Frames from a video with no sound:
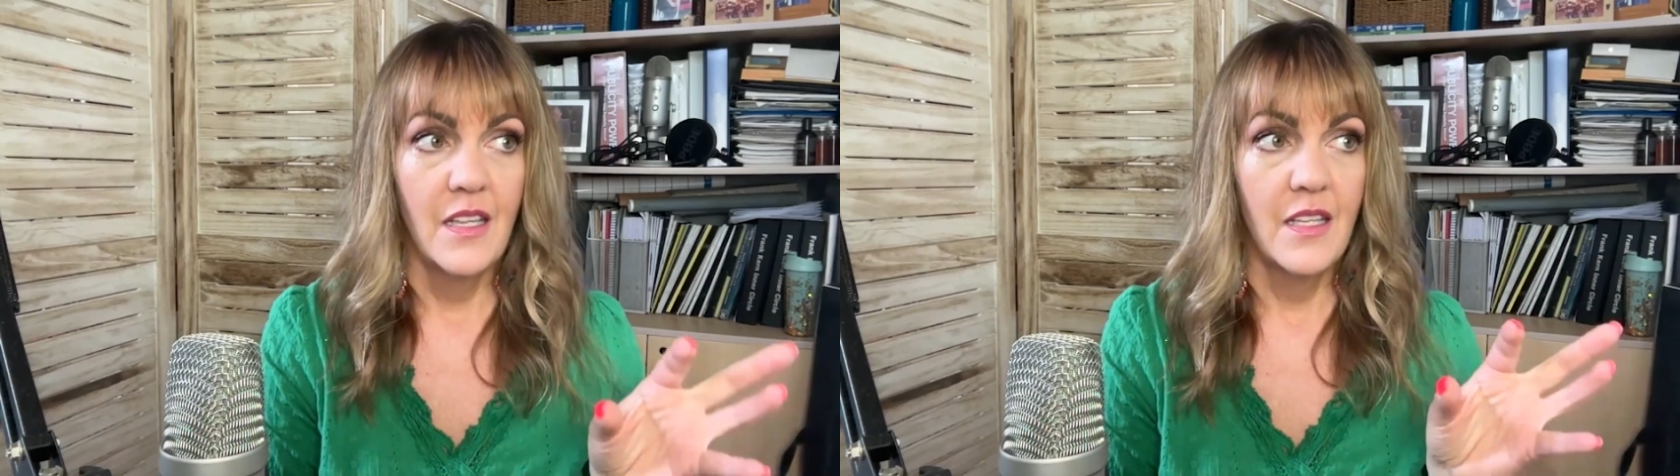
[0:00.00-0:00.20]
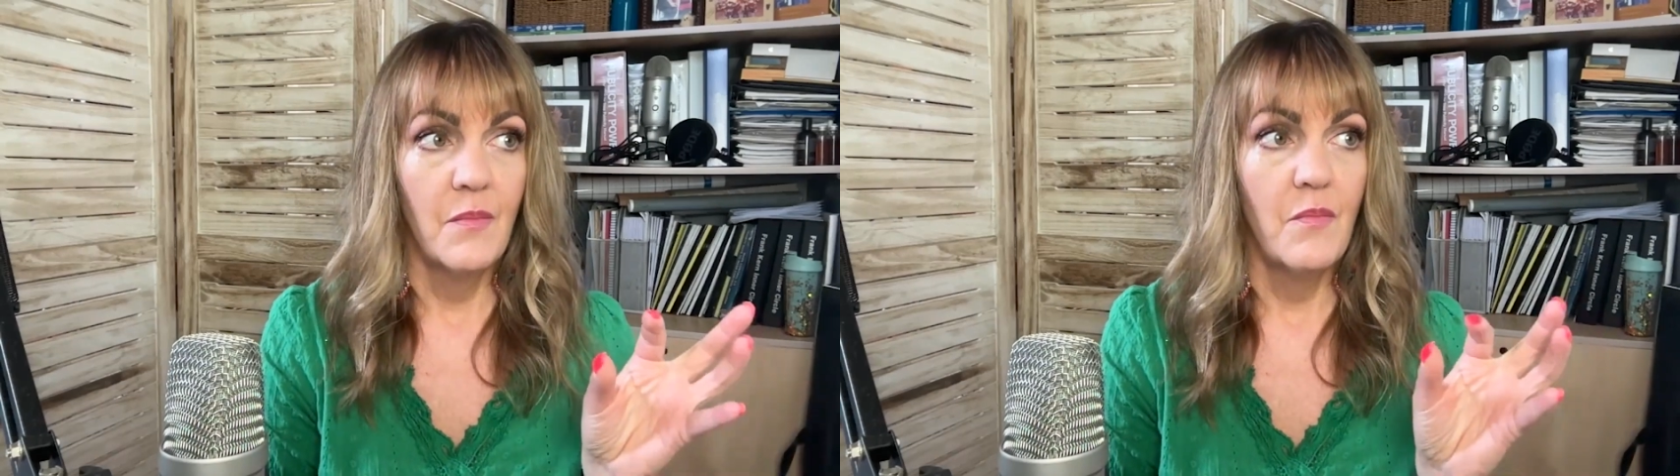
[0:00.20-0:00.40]

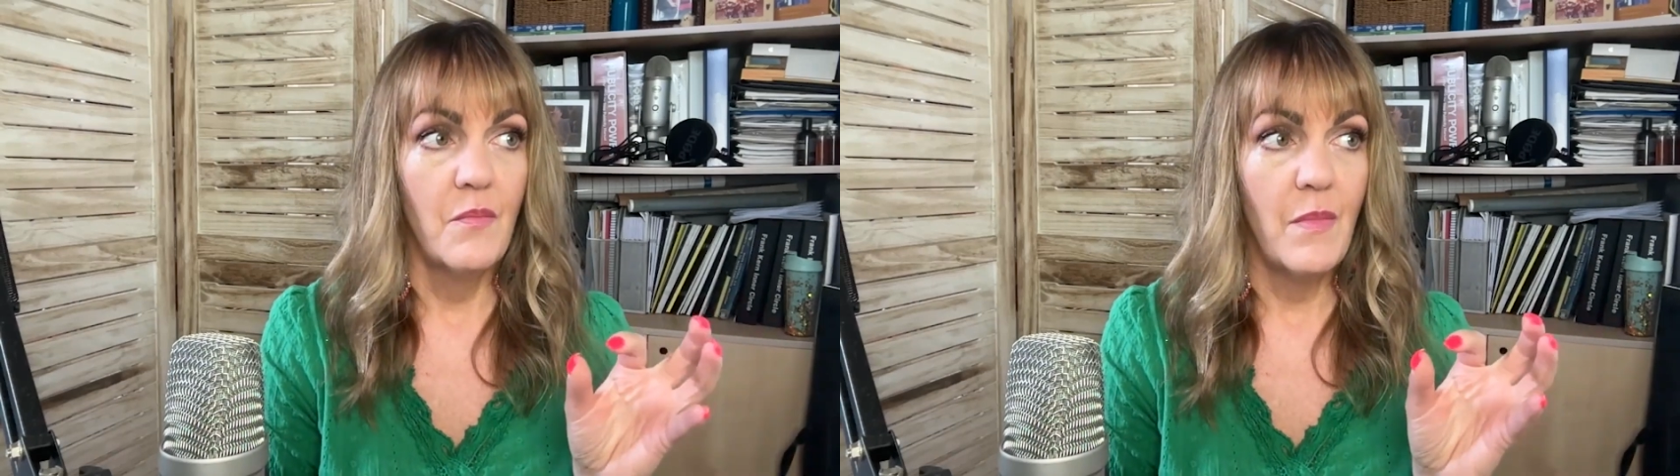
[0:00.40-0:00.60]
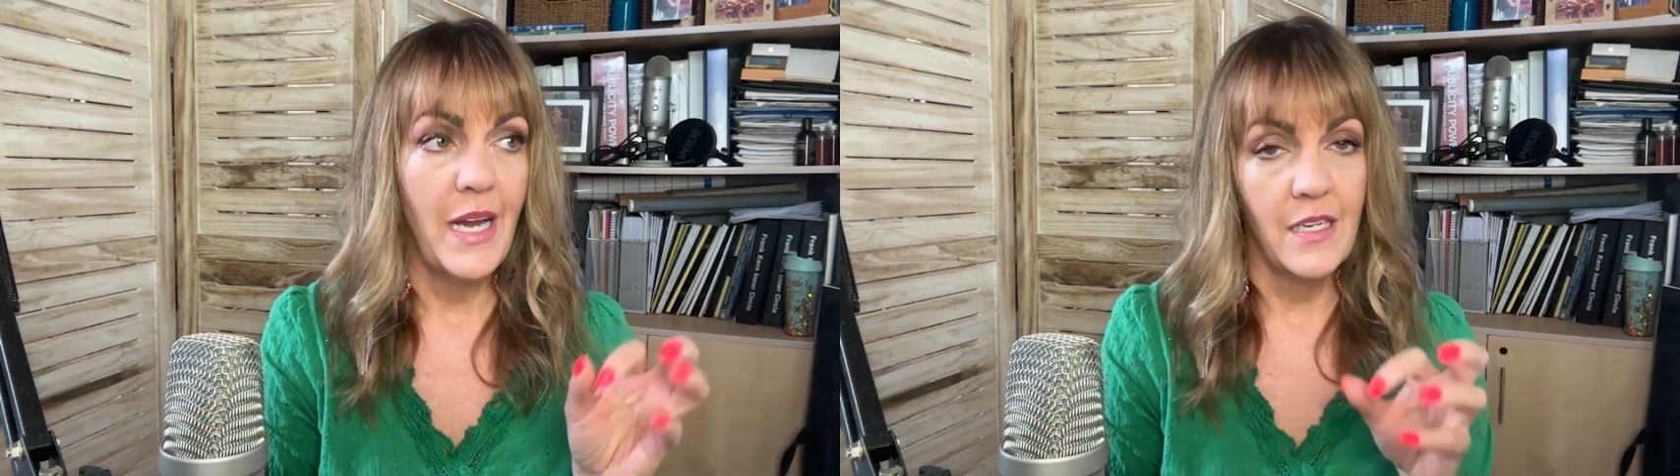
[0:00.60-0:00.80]
the
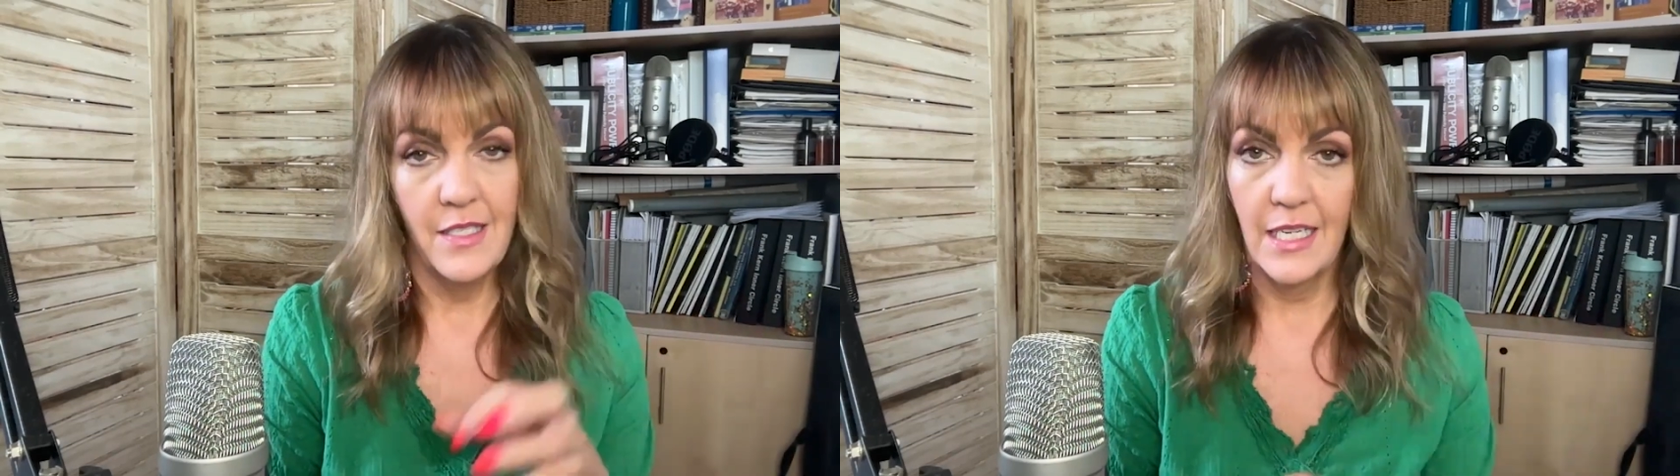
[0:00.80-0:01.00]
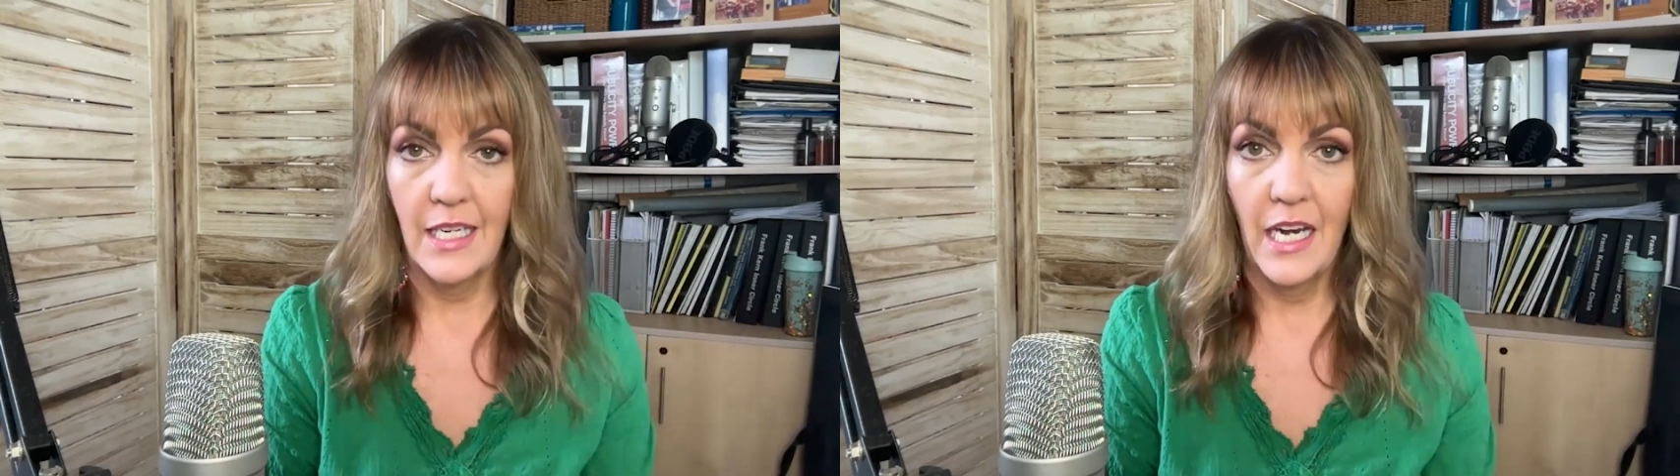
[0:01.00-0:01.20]

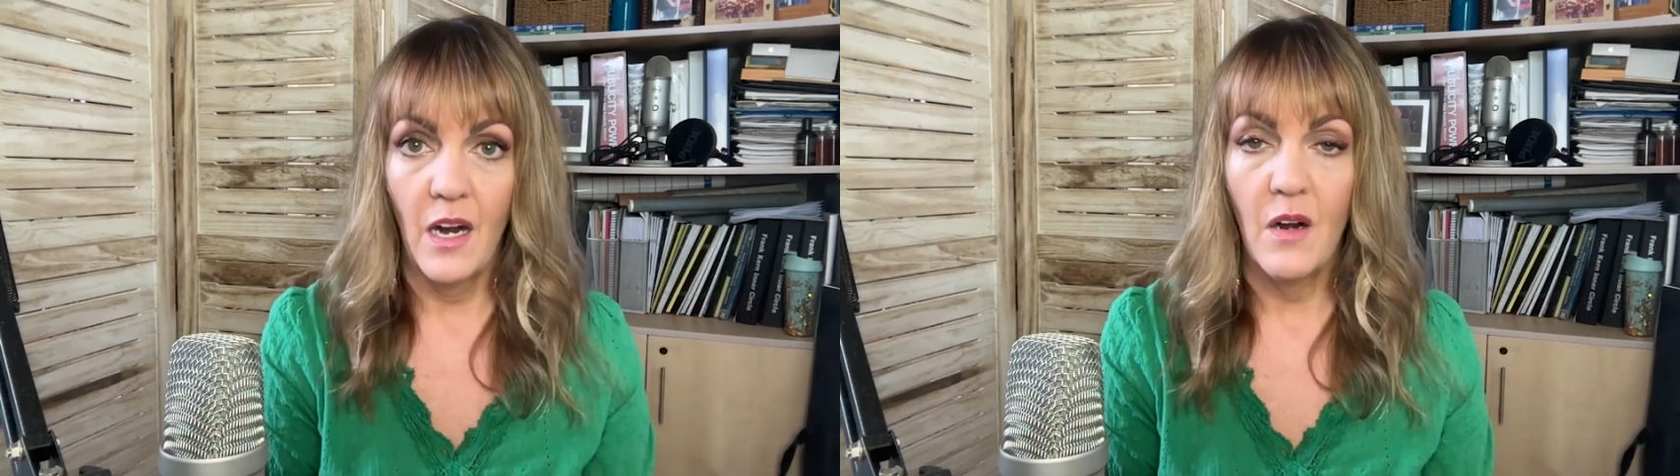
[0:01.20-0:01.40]
maintenance and care